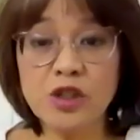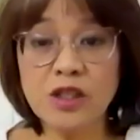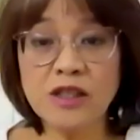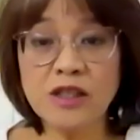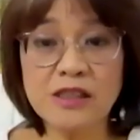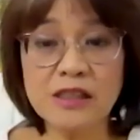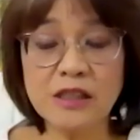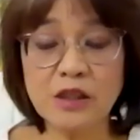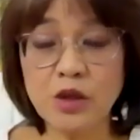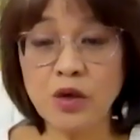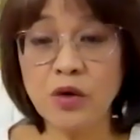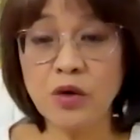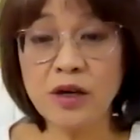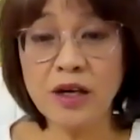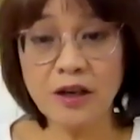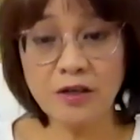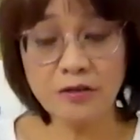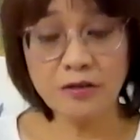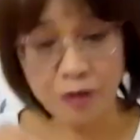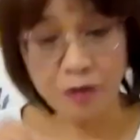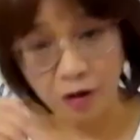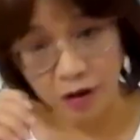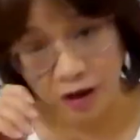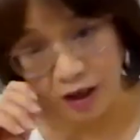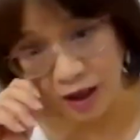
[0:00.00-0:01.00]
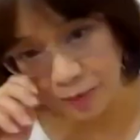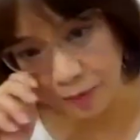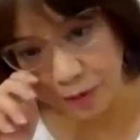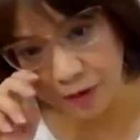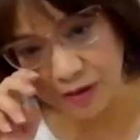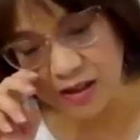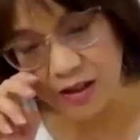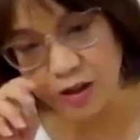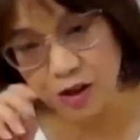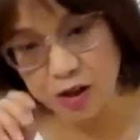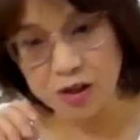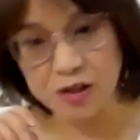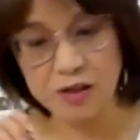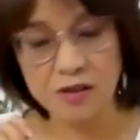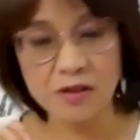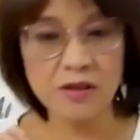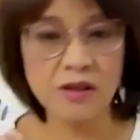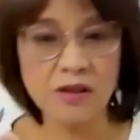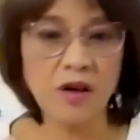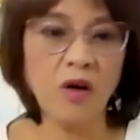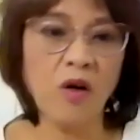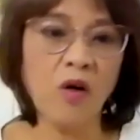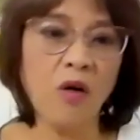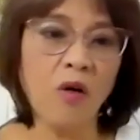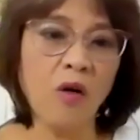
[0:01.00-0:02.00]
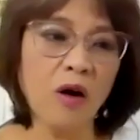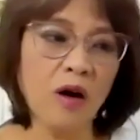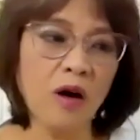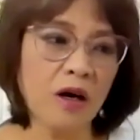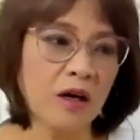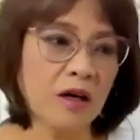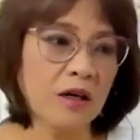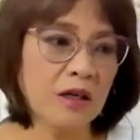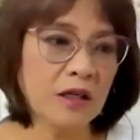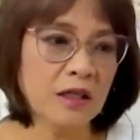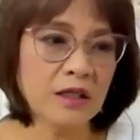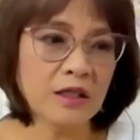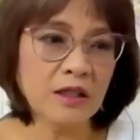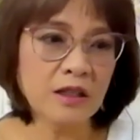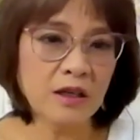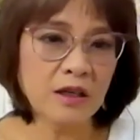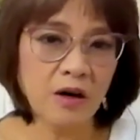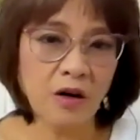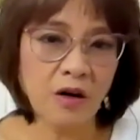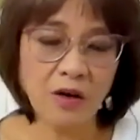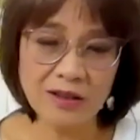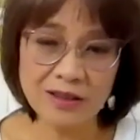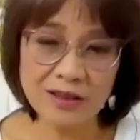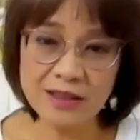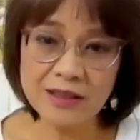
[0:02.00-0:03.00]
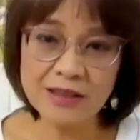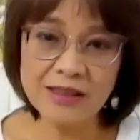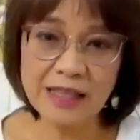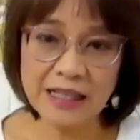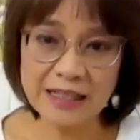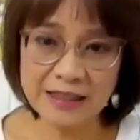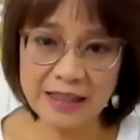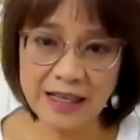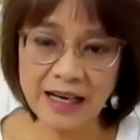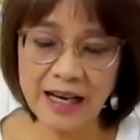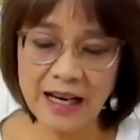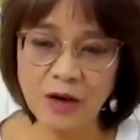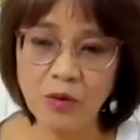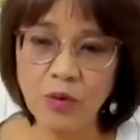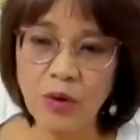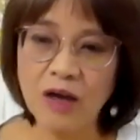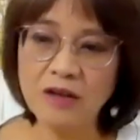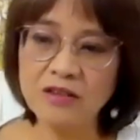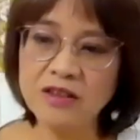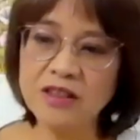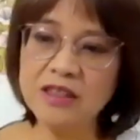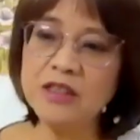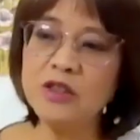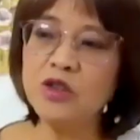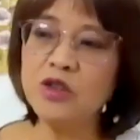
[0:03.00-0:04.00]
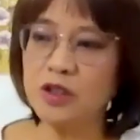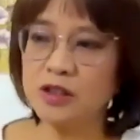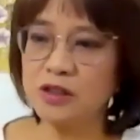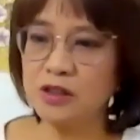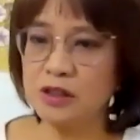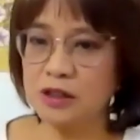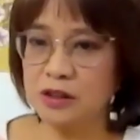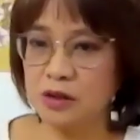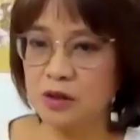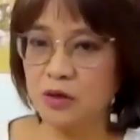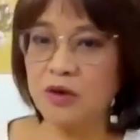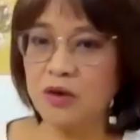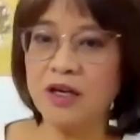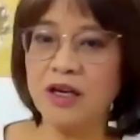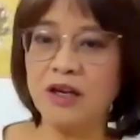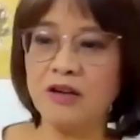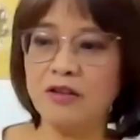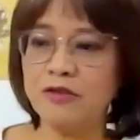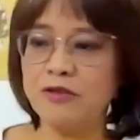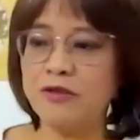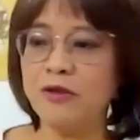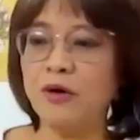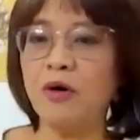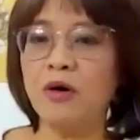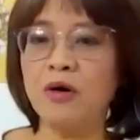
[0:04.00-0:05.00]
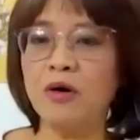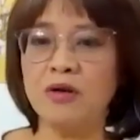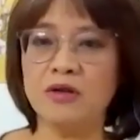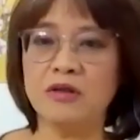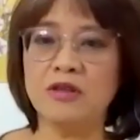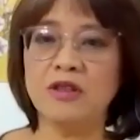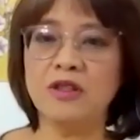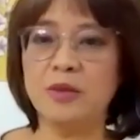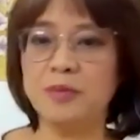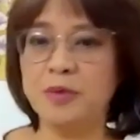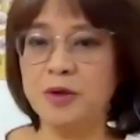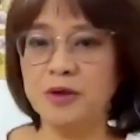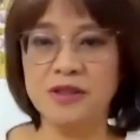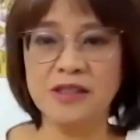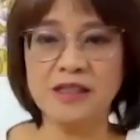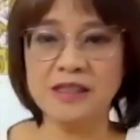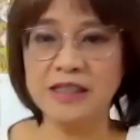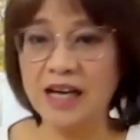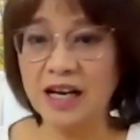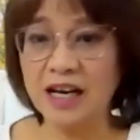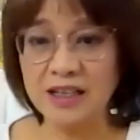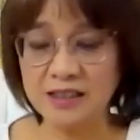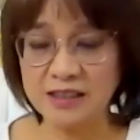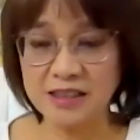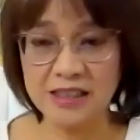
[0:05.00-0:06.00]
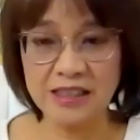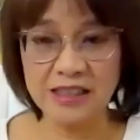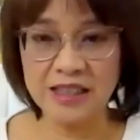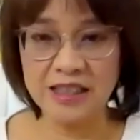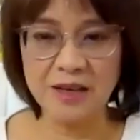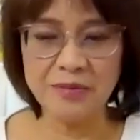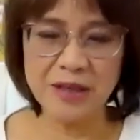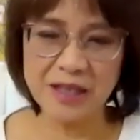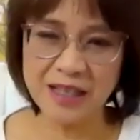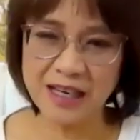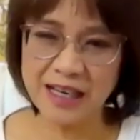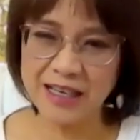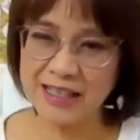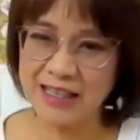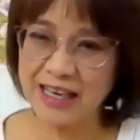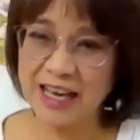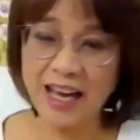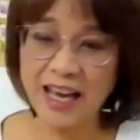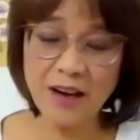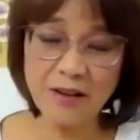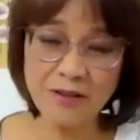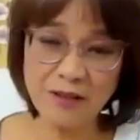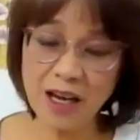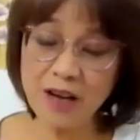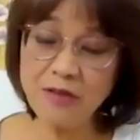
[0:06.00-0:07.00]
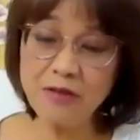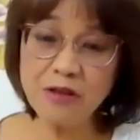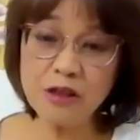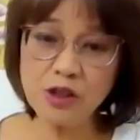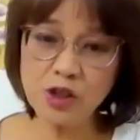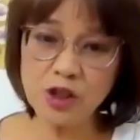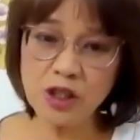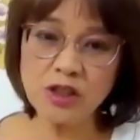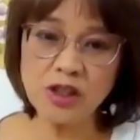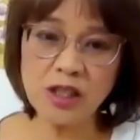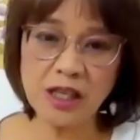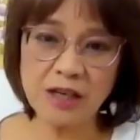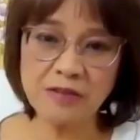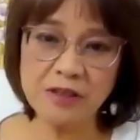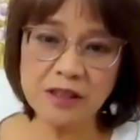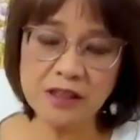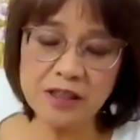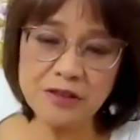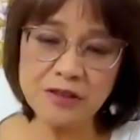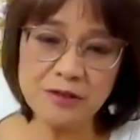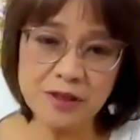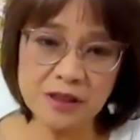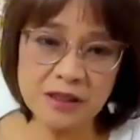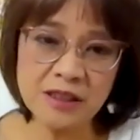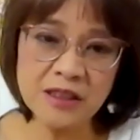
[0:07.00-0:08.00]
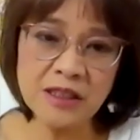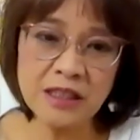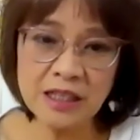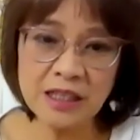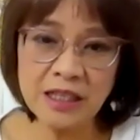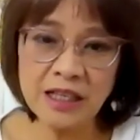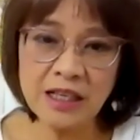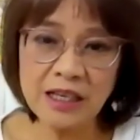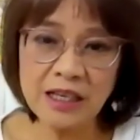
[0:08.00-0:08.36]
judge is looking for composition or this and that, while this judge is looking for personality. I mean, like every judge have a different